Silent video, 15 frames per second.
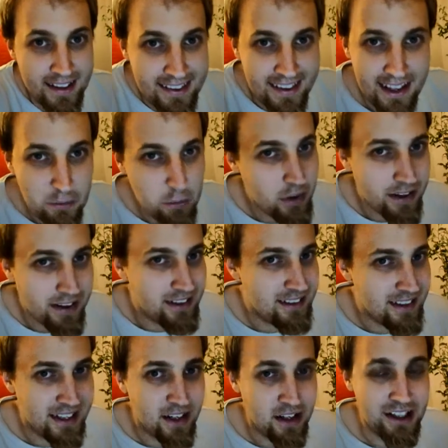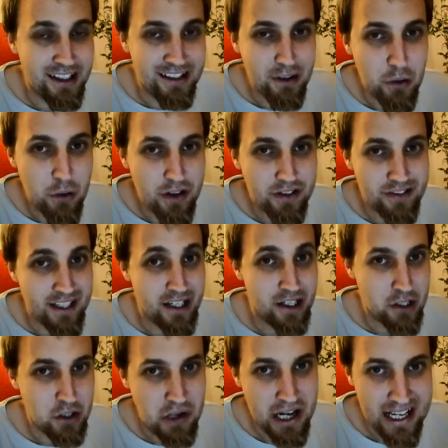then what are they going to do if they're
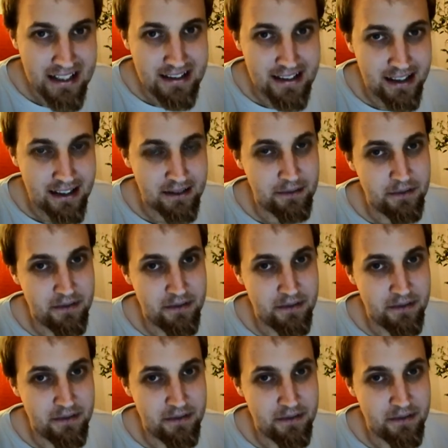crazy?